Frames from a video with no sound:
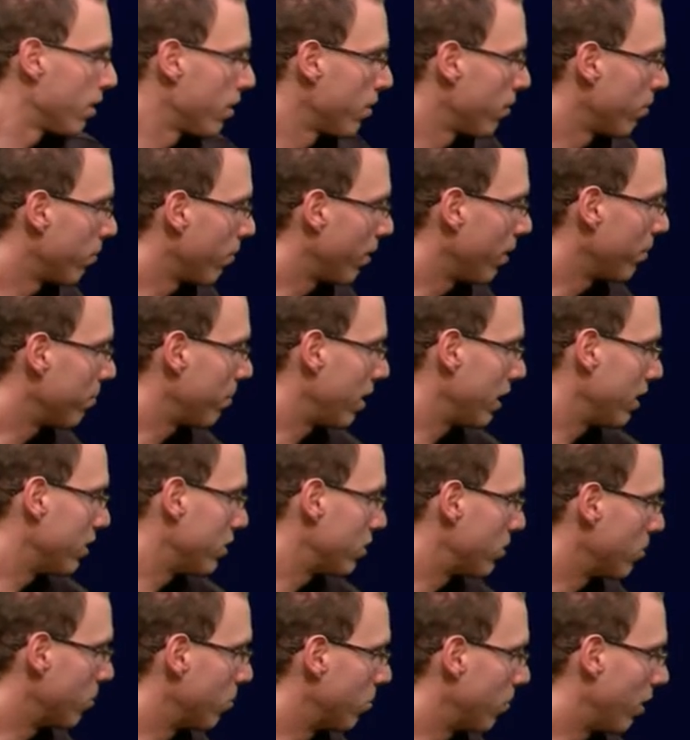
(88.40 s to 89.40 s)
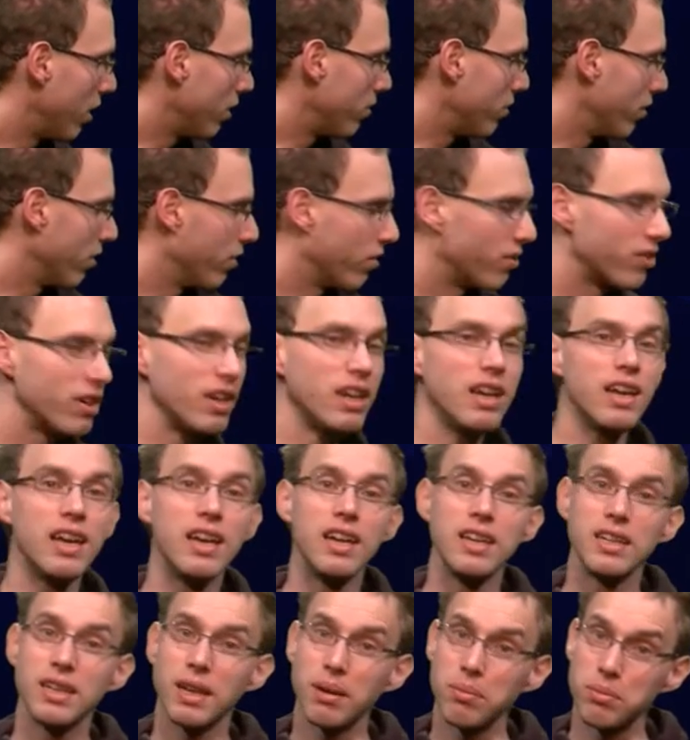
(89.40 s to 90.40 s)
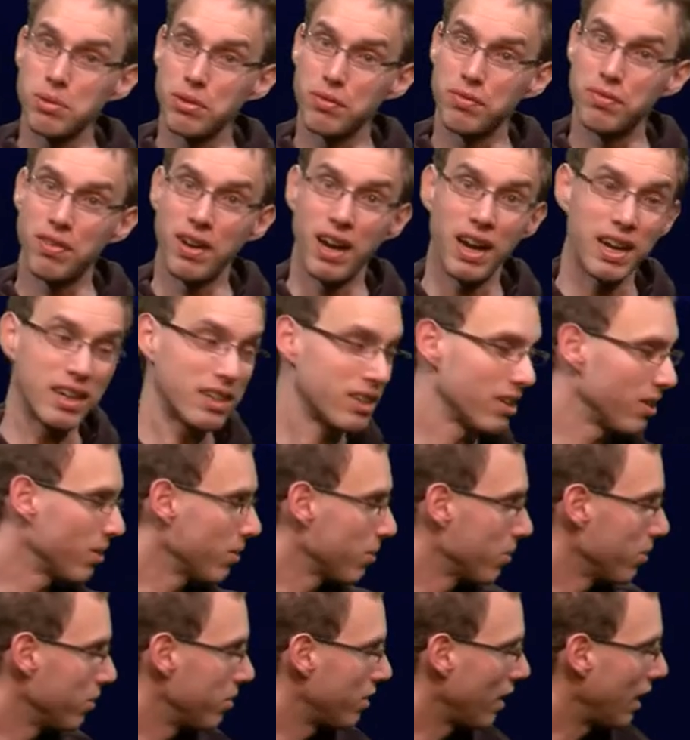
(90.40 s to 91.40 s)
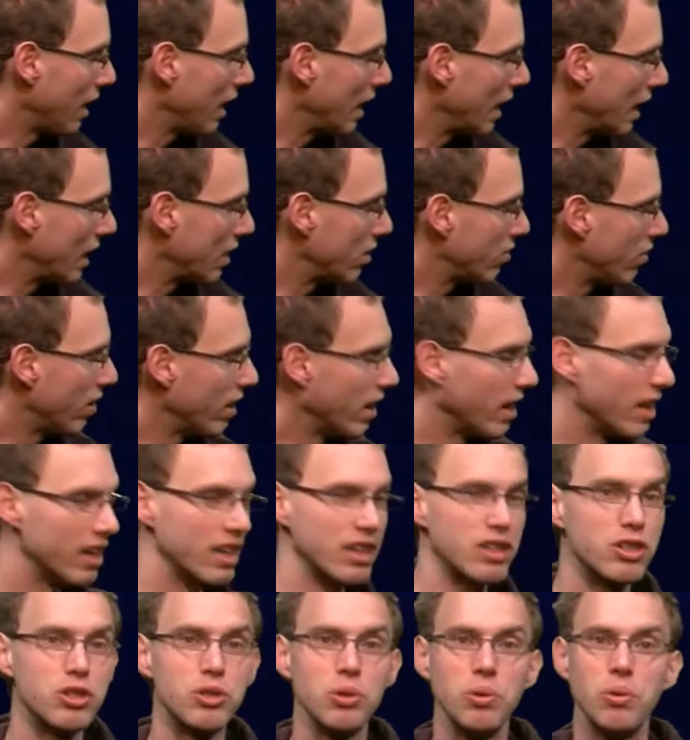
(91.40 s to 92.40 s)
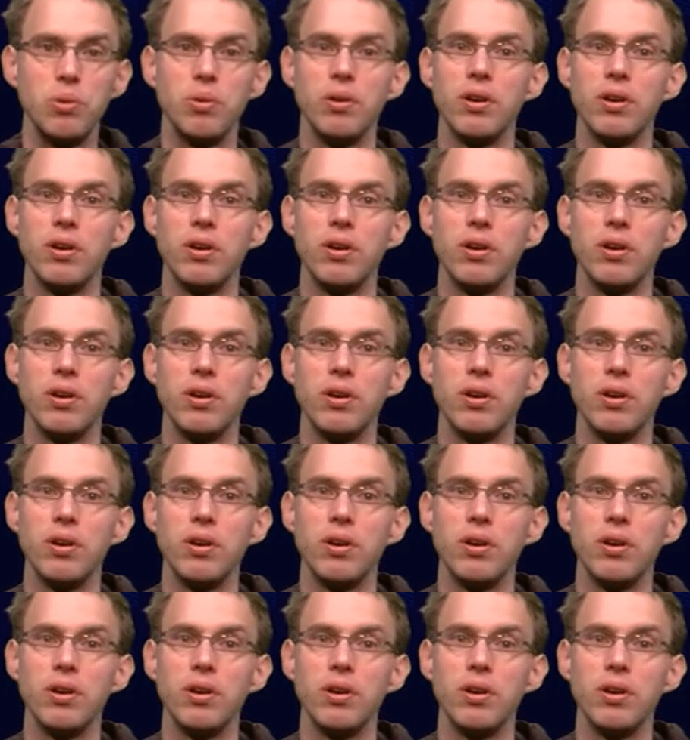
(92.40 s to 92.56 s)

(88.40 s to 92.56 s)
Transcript: 1 minus 2 minus 1, 3, times a vector containing x1 and x2